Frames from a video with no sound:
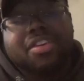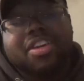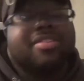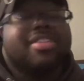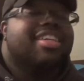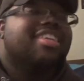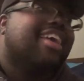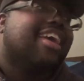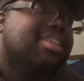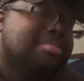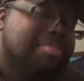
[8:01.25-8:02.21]
even though he was getting
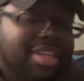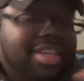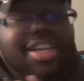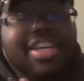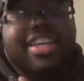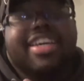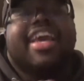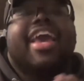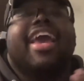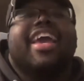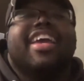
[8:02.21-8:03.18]
his ass beat,
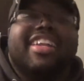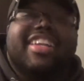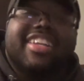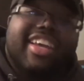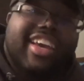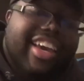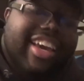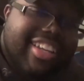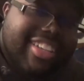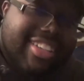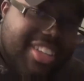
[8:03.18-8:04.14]
and
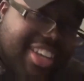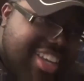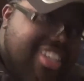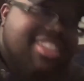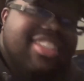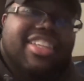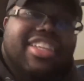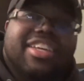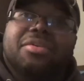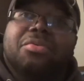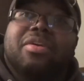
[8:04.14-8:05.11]
it
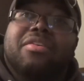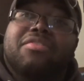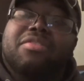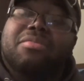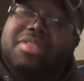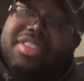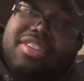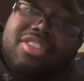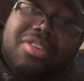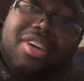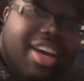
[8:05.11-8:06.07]
instantly went from
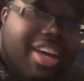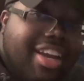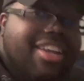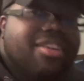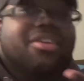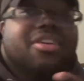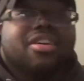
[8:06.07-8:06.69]
zero to 100